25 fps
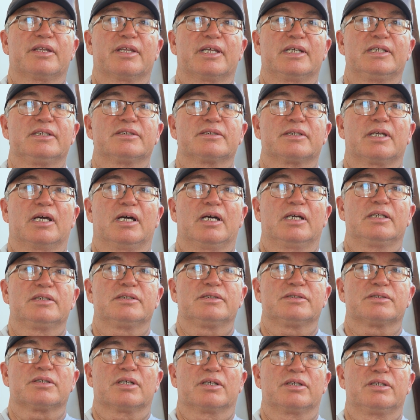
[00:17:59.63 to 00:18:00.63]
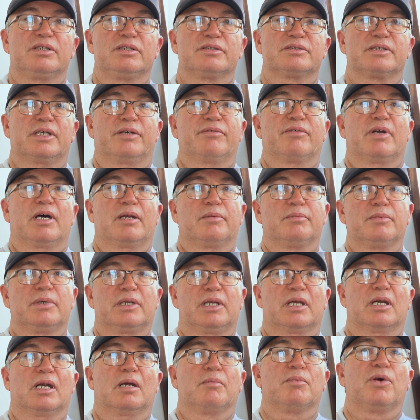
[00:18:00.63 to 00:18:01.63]
these days is I usually run,
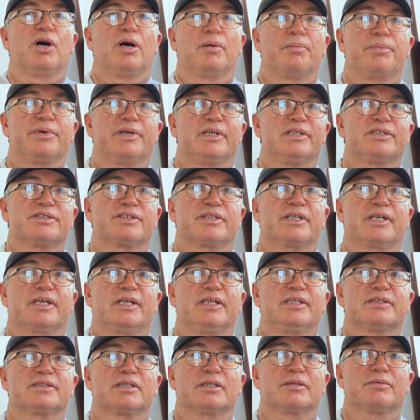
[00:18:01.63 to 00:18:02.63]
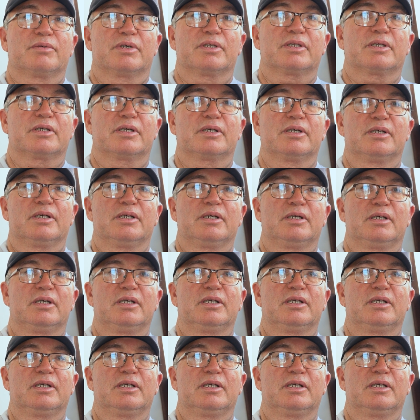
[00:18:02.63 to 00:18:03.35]
my bridge teaser with a